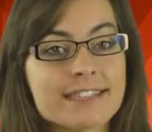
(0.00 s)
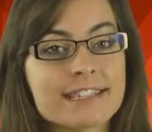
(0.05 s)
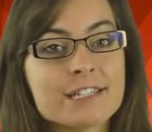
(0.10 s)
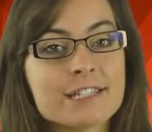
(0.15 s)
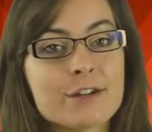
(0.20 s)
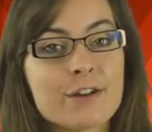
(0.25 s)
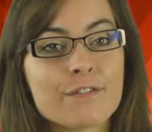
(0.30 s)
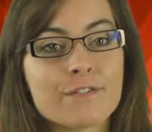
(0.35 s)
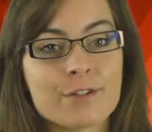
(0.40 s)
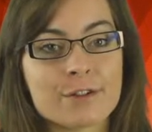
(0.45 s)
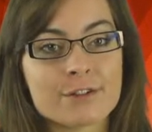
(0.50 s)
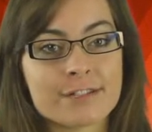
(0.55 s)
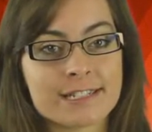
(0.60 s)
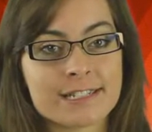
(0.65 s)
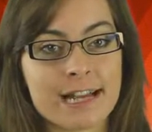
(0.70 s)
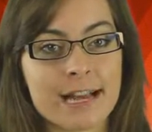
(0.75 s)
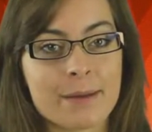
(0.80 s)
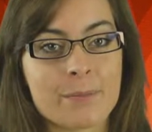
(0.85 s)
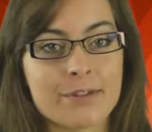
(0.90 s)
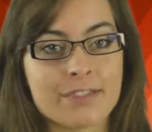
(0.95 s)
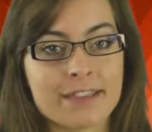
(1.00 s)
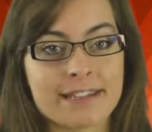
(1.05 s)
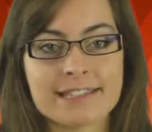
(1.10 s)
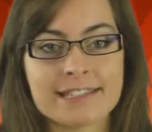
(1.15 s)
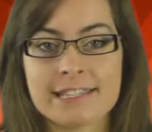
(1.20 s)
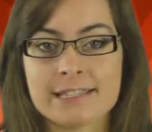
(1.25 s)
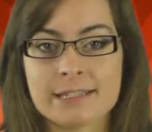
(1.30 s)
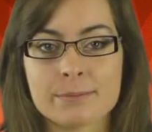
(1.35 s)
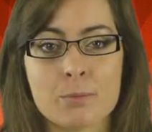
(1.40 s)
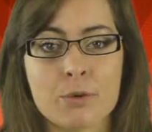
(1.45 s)
If this is your first time
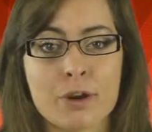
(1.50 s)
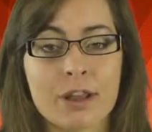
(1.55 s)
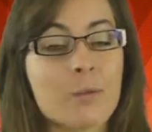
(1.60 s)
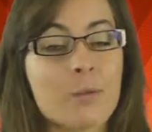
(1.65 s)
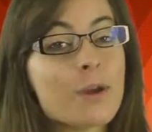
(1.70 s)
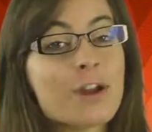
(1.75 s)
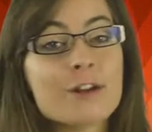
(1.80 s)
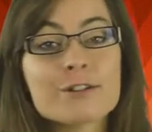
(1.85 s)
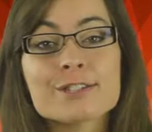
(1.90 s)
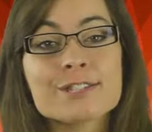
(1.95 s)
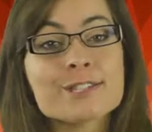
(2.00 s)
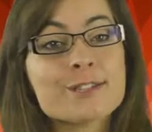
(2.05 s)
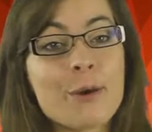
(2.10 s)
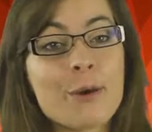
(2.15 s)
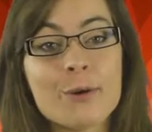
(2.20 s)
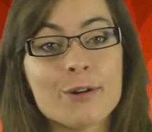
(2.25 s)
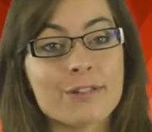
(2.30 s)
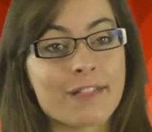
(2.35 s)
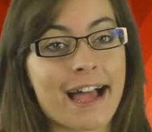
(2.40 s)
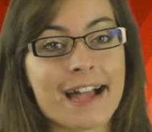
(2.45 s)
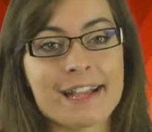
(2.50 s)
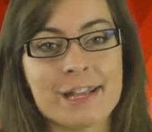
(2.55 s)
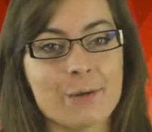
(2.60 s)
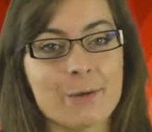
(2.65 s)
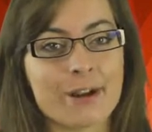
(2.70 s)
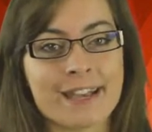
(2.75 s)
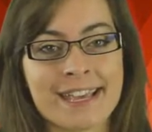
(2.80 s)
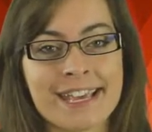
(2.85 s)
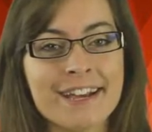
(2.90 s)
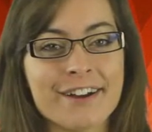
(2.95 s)
with us this morning, we are so
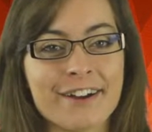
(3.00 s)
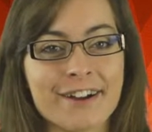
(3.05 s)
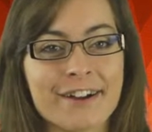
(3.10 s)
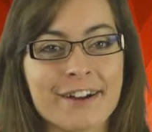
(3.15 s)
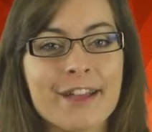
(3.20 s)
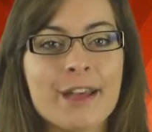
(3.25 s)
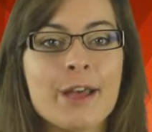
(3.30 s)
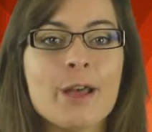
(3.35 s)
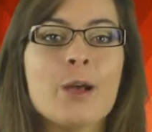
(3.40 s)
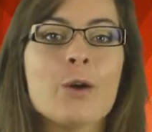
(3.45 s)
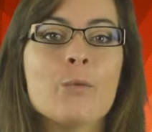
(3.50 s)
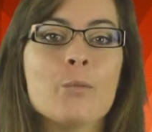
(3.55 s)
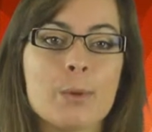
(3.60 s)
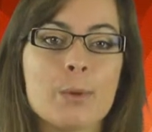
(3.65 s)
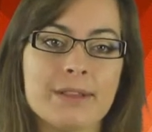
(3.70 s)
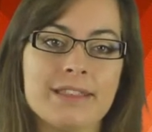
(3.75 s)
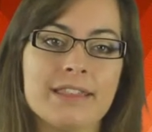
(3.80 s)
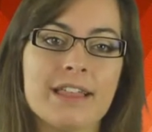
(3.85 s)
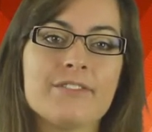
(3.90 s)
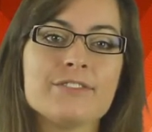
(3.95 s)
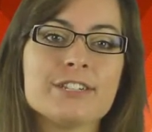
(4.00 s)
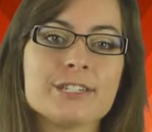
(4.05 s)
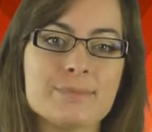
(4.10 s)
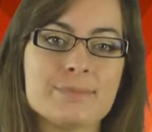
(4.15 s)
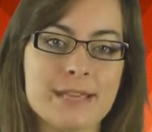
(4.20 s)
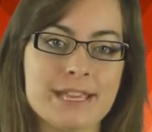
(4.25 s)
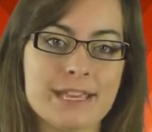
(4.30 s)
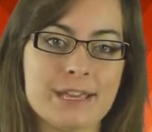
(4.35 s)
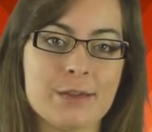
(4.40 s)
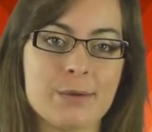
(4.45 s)
glad you are here. We would
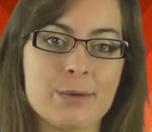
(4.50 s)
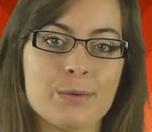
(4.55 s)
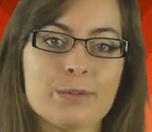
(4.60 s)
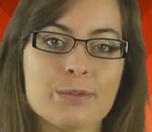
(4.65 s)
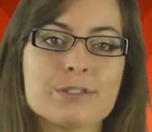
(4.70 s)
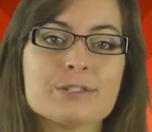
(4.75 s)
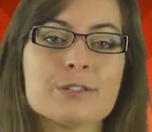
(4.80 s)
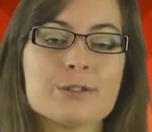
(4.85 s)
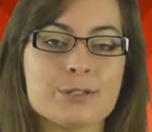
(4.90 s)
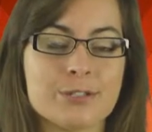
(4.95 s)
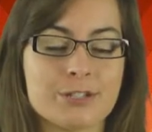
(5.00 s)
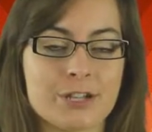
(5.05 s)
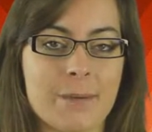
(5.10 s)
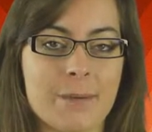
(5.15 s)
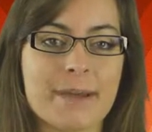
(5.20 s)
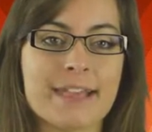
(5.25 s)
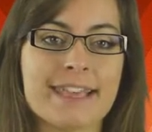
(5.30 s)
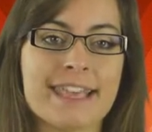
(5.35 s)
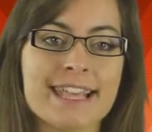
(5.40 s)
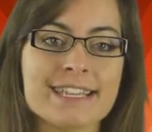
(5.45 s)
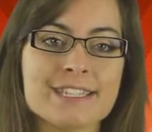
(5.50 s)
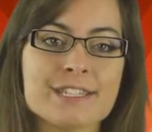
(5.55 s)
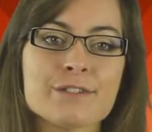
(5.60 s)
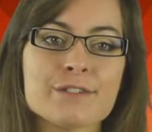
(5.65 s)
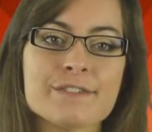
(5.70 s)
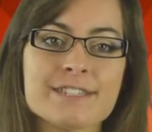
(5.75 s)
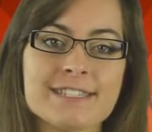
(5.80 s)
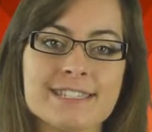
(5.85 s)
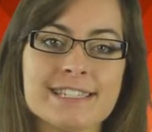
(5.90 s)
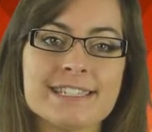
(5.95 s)
love to meet you, so stop at
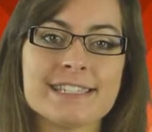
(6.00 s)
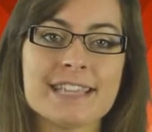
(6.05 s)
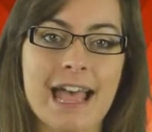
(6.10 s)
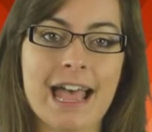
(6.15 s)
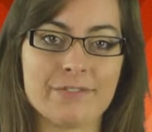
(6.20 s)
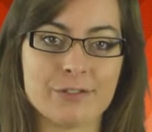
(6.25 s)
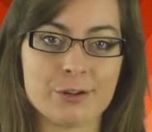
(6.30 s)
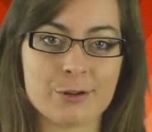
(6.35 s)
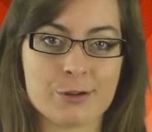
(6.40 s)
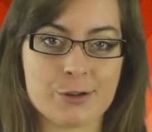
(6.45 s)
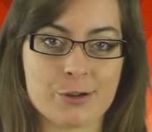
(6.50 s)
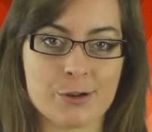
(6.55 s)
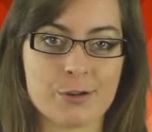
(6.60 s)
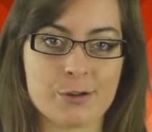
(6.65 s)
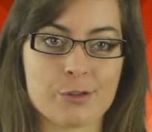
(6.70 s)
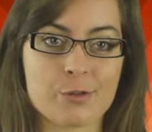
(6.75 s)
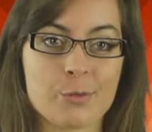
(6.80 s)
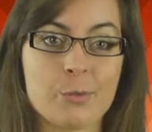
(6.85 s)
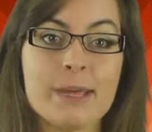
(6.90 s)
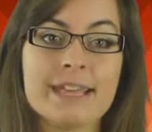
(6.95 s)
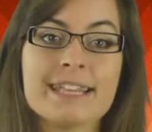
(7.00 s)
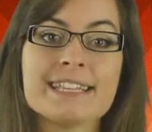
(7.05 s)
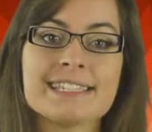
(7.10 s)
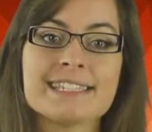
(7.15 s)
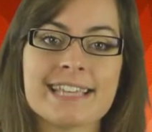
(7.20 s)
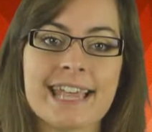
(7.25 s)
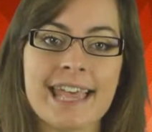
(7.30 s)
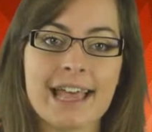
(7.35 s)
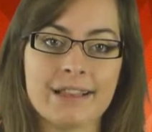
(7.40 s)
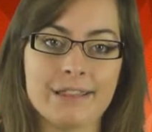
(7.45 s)
guest services after church where we
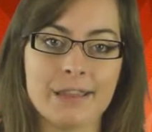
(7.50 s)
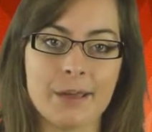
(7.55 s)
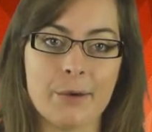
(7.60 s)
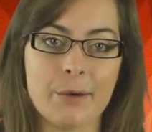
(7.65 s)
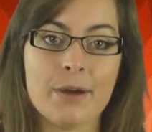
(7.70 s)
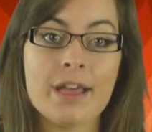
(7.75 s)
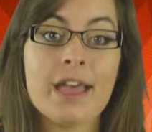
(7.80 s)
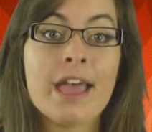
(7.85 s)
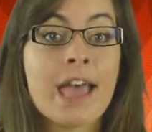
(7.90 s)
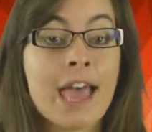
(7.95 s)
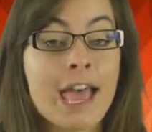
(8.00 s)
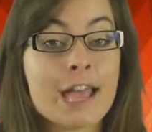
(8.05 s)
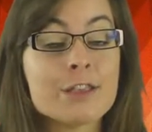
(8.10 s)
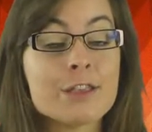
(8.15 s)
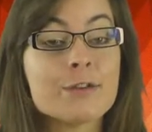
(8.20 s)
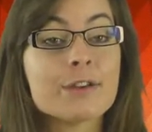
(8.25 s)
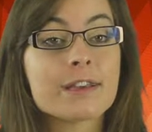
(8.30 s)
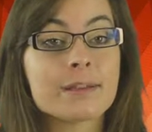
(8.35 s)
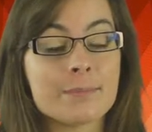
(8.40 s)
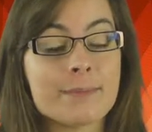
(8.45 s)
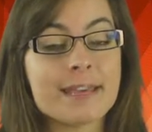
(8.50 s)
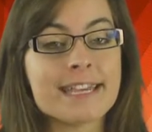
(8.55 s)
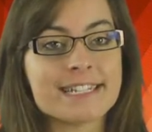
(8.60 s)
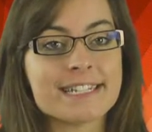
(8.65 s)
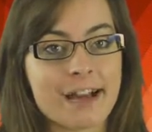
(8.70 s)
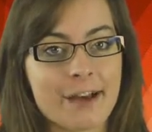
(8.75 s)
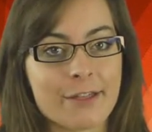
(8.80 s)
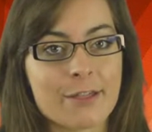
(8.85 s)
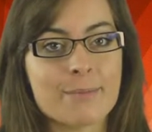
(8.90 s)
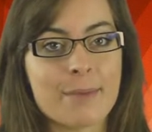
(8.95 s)
can say hello and you can
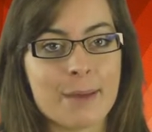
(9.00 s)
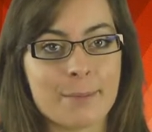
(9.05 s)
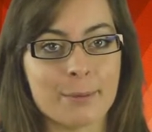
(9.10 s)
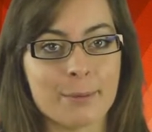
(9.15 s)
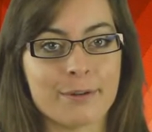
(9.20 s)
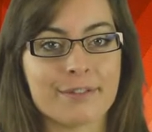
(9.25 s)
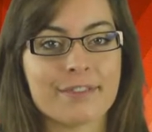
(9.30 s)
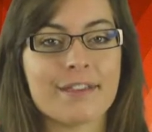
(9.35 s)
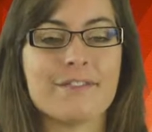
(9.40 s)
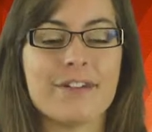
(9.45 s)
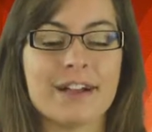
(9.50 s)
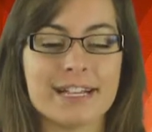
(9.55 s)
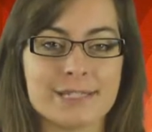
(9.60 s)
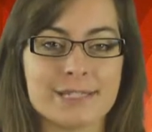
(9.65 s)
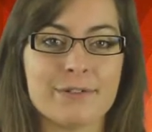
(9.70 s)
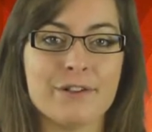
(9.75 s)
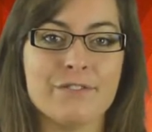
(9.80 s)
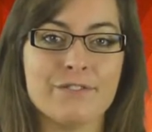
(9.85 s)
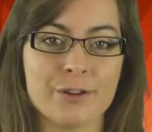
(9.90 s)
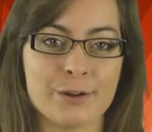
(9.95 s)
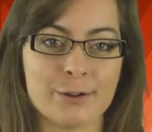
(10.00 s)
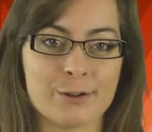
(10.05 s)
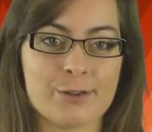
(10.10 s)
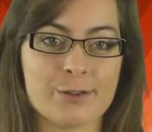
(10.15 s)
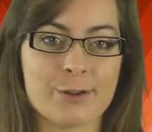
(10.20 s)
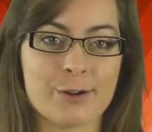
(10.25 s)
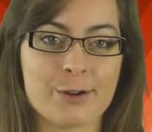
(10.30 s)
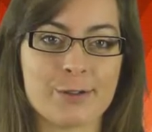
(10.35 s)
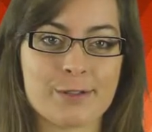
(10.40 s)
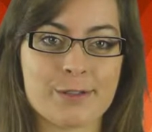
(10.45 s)
meet other members of Huntsville
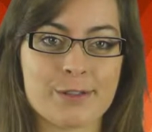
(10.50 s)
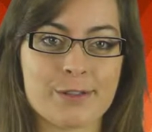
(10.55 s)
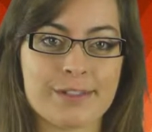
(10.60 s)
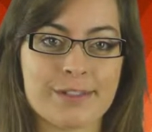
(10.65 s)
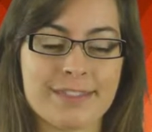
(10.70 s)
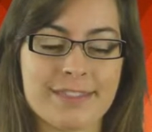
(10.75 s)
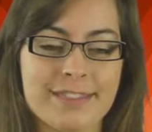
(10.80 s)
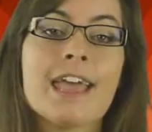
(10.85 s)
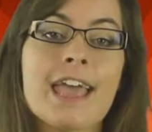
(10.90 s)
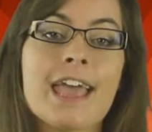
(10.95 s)
First Church.